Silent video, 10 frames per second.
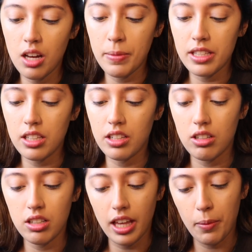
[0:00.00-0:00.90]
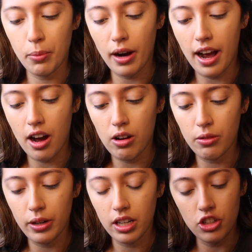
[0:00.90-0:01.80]
It's a little like
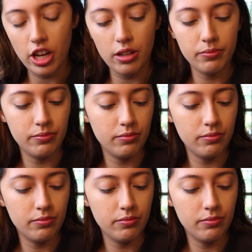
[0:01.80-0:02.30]
brow gel.